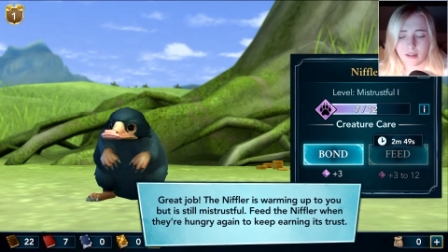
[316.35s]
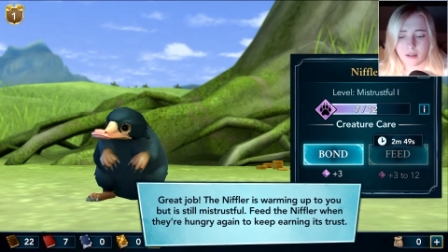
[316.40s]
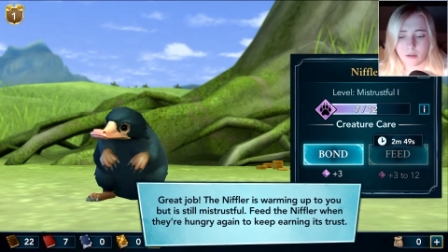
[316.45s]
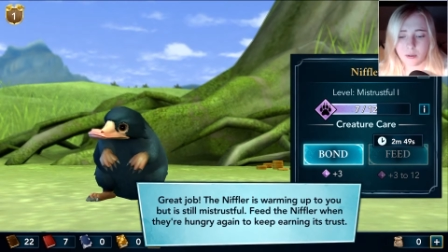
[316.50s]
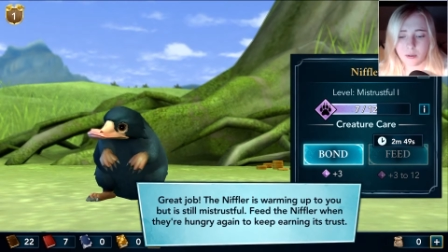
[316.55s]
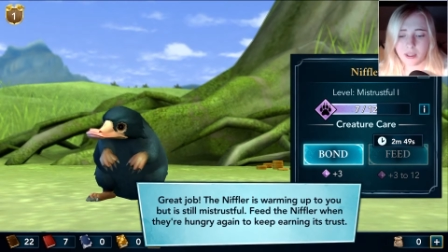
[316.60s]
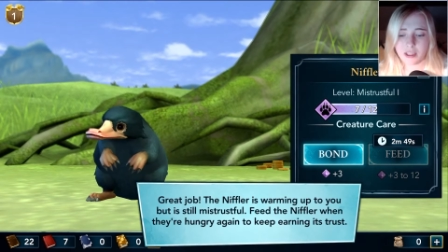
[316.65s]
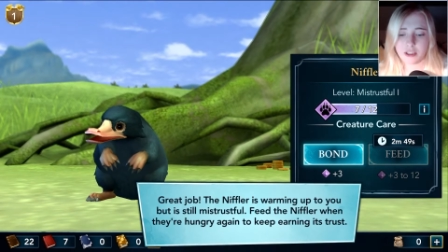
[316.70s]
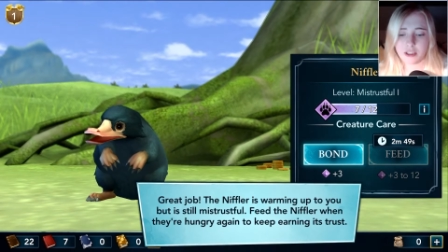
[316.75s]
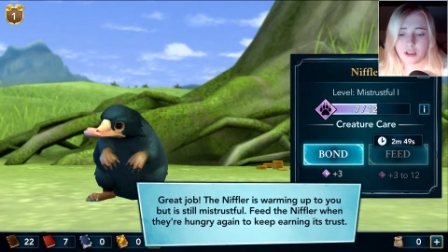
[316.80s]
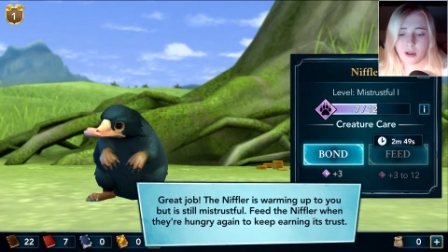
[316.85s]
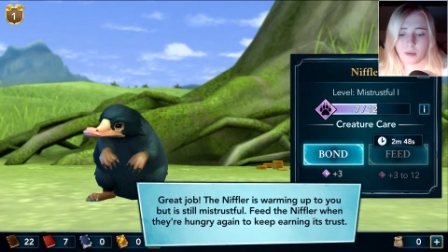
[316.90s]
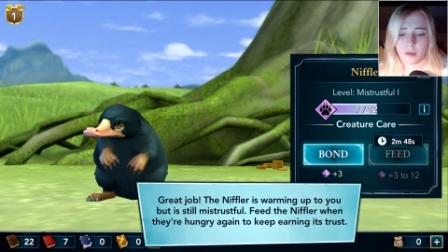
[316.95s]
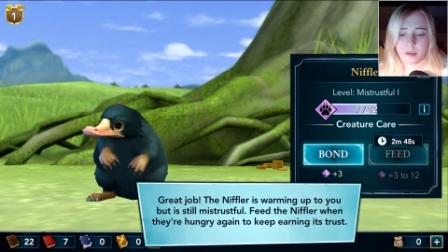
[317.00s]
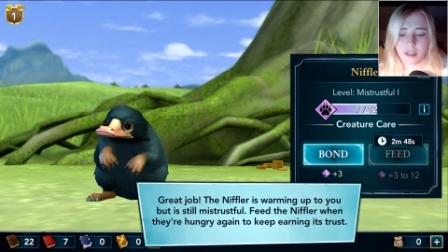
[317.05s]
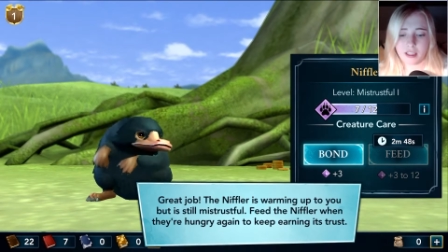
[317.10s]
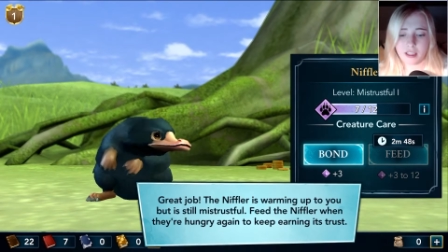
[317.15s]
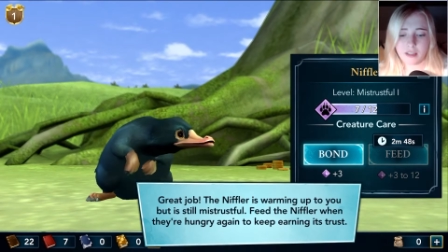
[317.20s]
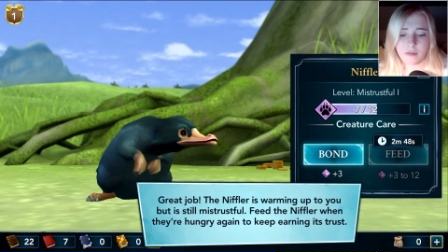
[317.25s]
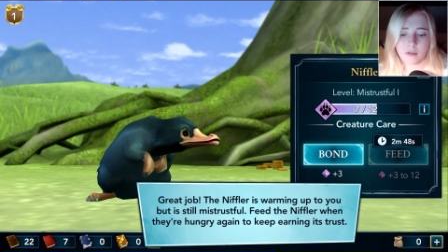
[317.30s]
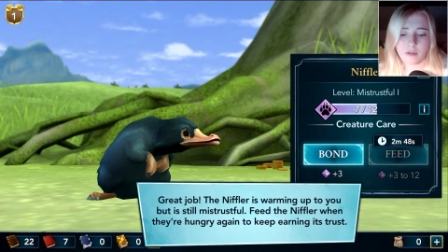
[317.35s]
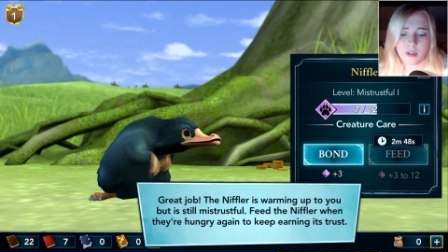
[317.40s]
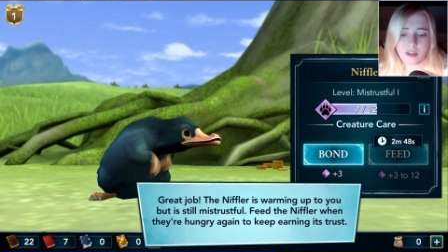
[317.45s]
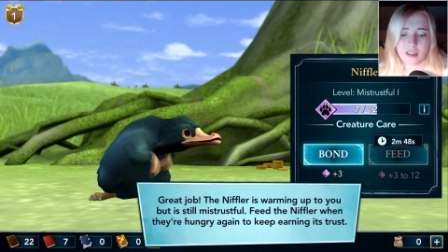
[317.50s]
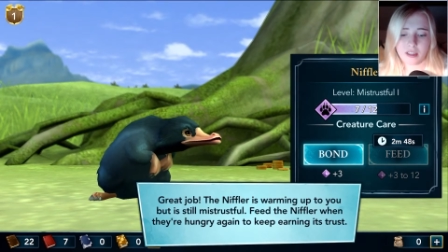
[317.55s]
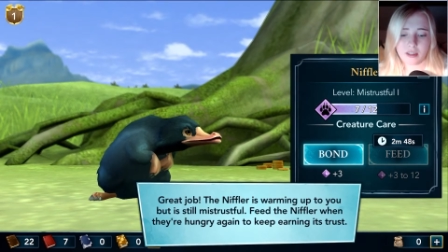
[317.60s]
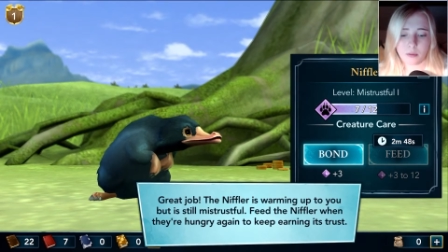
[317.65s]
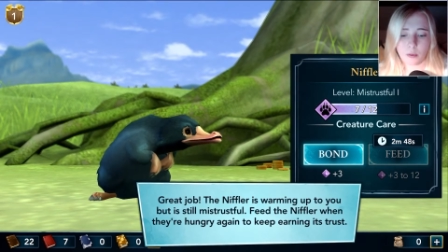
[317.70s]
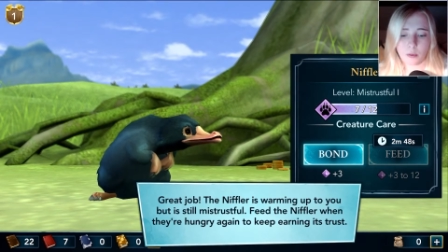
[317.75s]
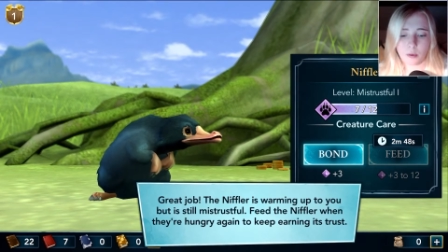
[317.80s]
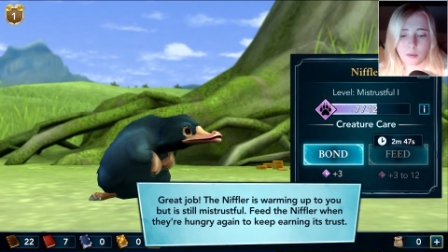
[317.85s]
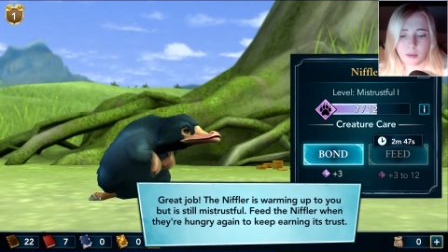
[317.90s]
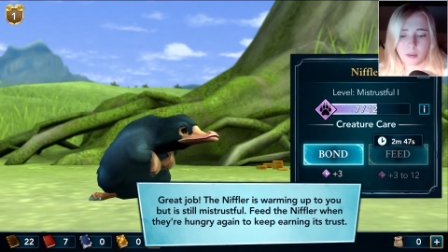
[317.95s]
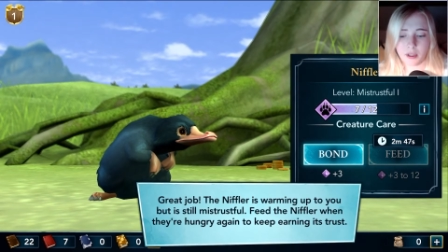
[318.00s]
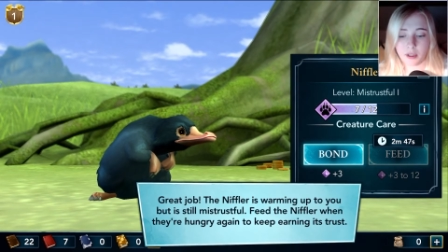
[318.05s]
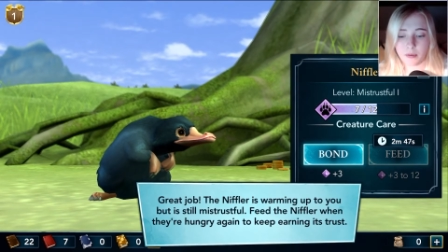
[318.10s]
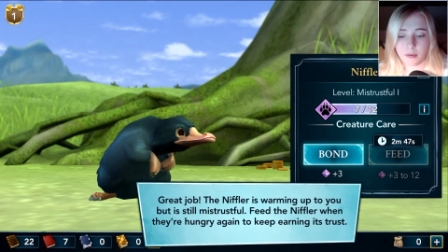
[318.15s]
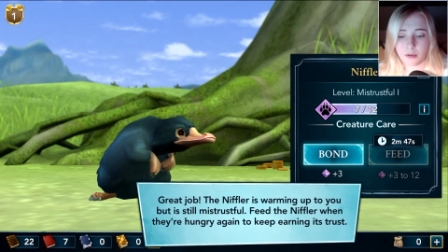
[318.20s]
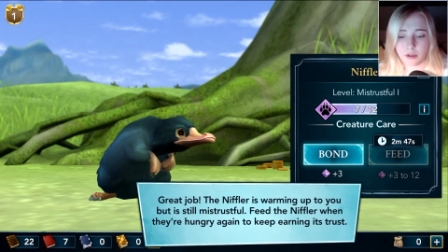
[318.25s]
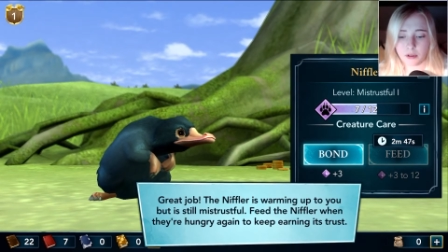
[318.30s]
Great job, the Niffler is warming
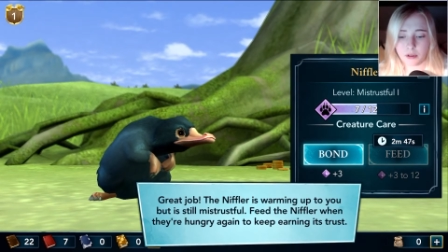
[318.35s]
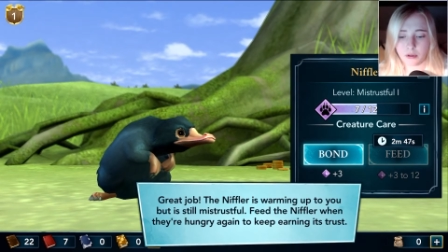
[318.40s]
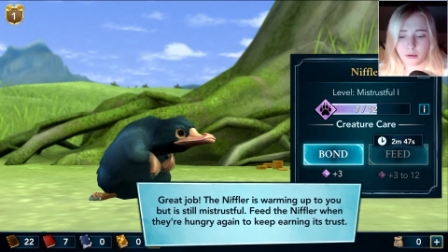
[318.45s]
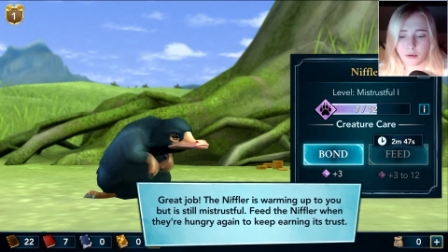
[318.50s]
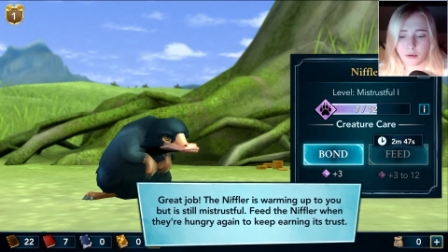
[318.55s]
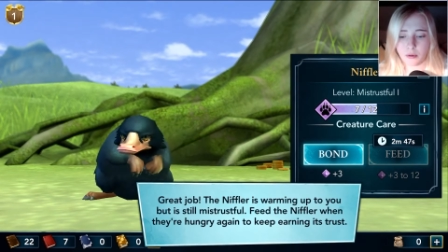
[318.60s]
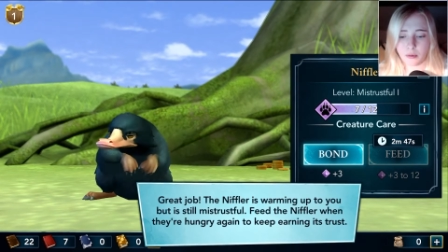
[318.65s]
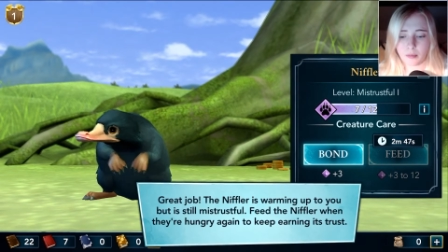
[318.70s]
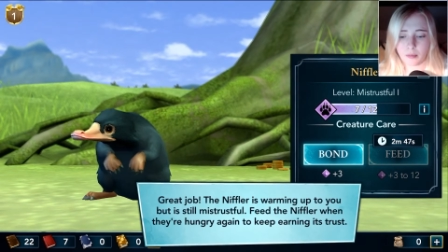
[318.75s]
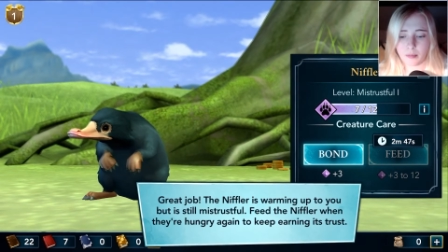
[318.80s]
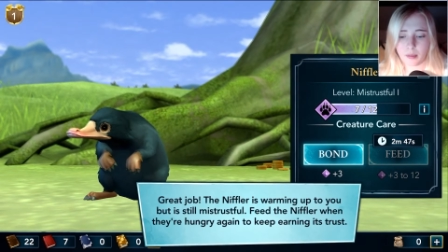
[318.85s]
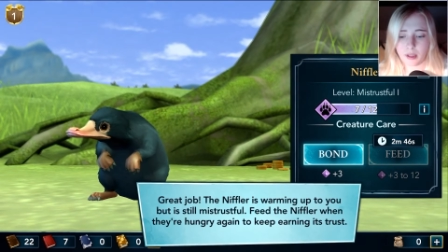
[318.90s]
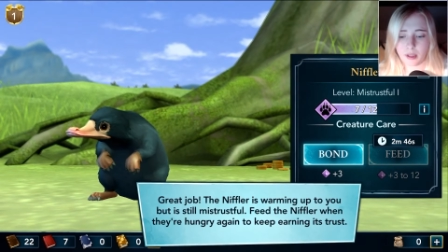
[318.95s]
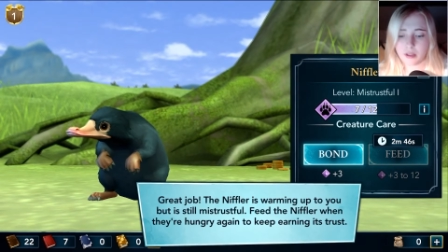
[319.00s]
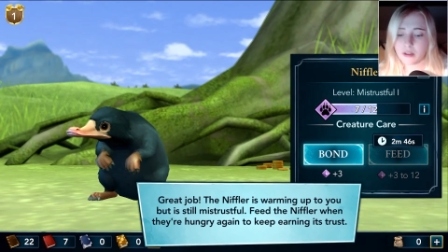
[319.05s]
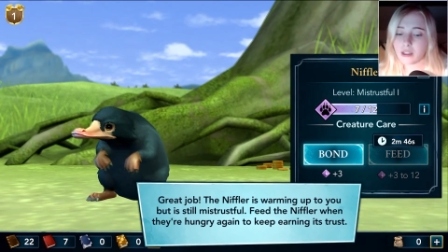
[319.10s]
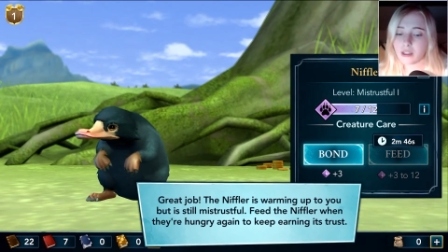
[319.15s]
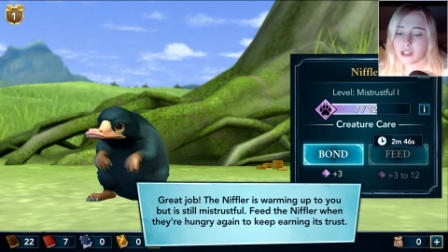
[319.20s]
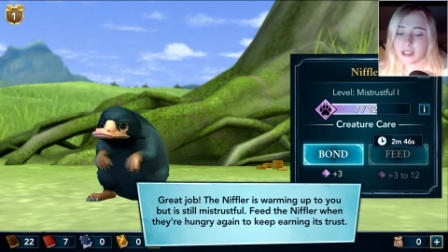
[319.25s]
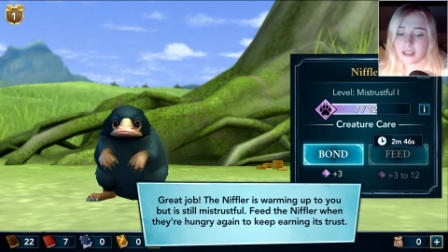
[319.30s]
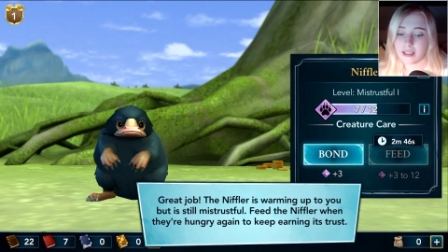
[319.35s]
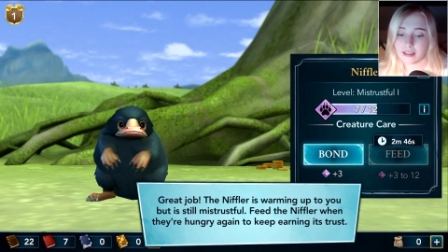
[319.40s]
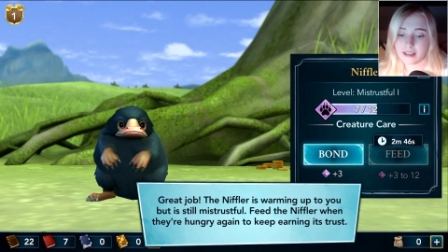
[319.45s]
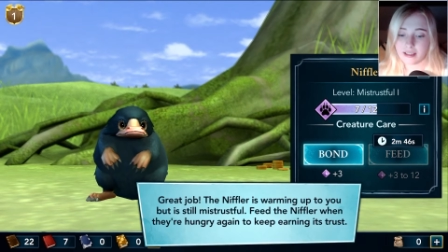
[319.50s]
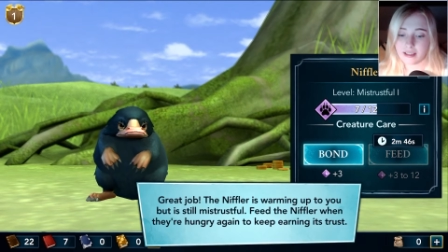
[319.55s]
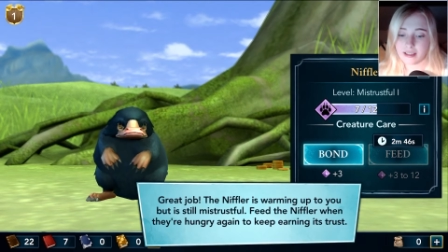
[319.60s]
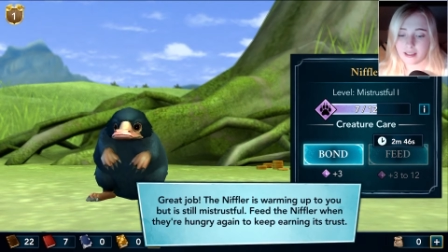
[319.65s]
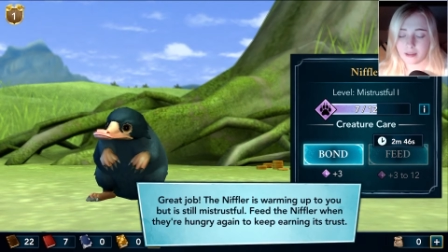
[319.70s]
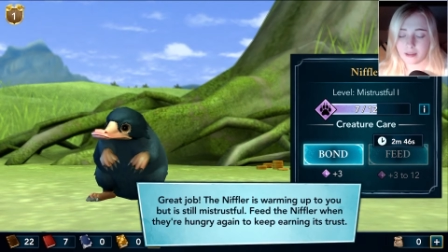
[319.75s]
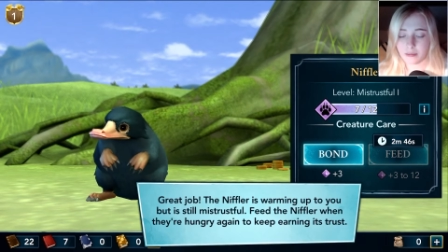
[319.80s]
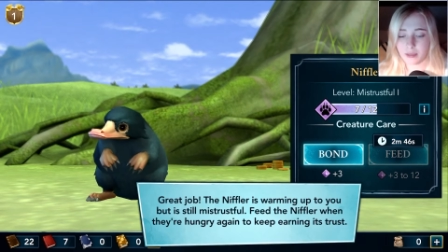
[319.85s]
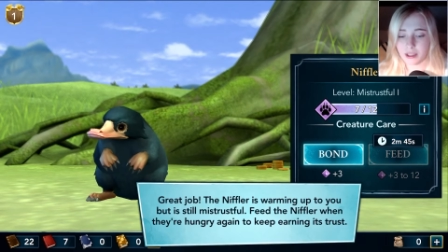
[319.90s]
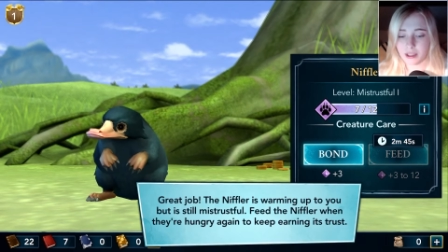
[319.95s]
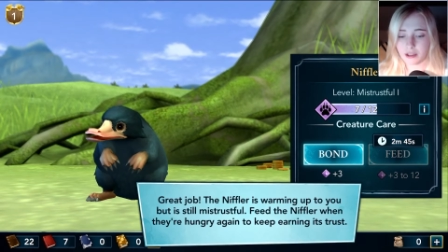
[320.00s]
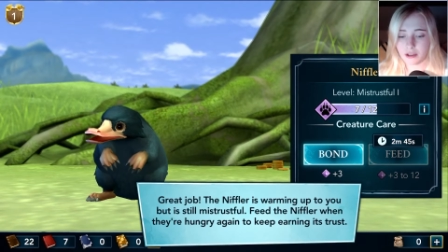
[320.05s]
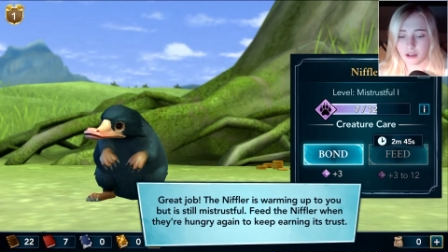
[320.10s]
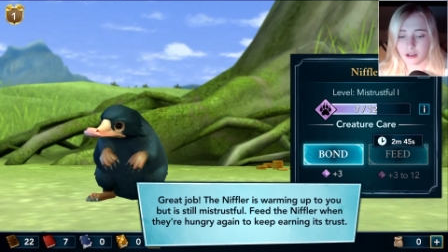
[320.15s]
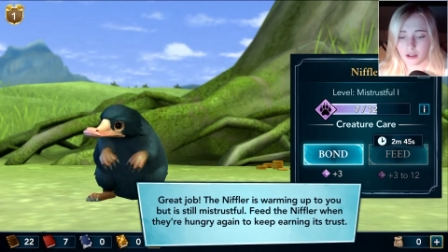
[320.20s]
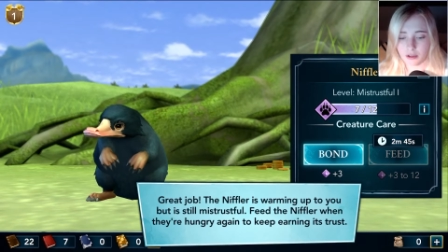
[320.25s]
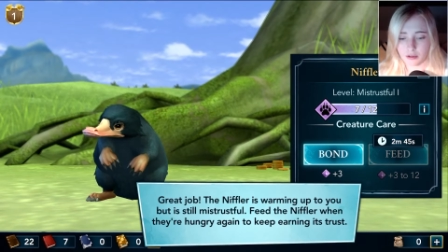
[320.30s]
up to you, but it's still
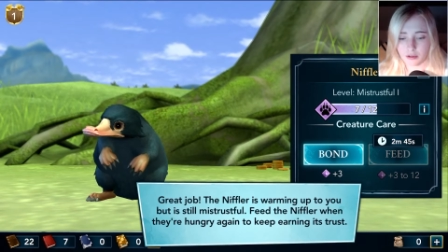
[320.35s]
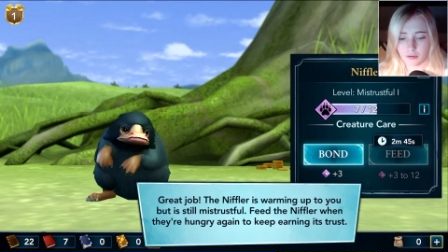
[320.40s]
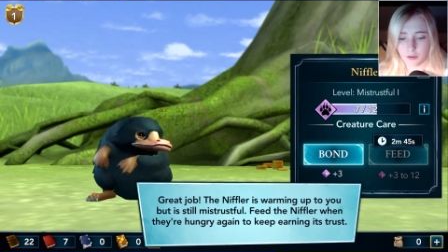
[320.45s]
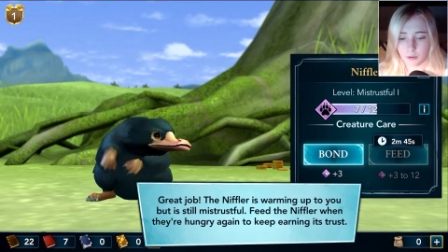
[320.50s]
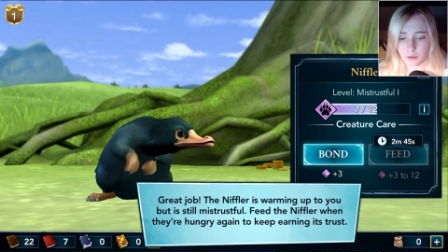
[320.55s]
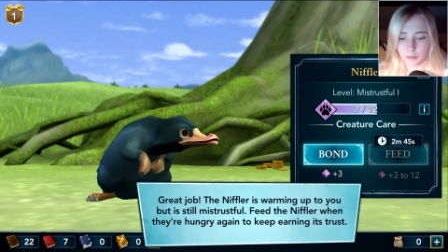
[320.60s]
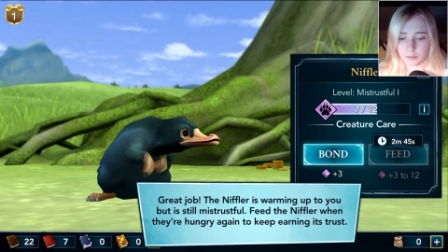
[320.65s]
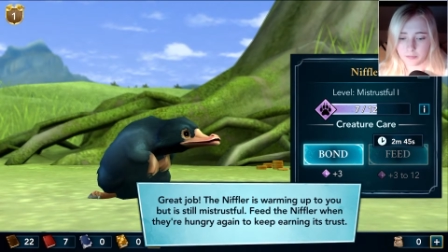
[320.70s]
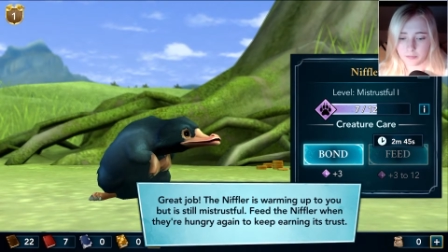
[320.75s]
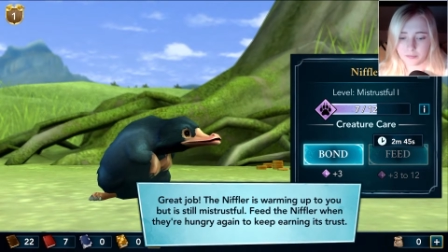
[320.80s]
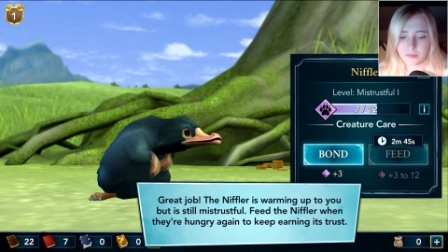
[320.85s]
mistrustful.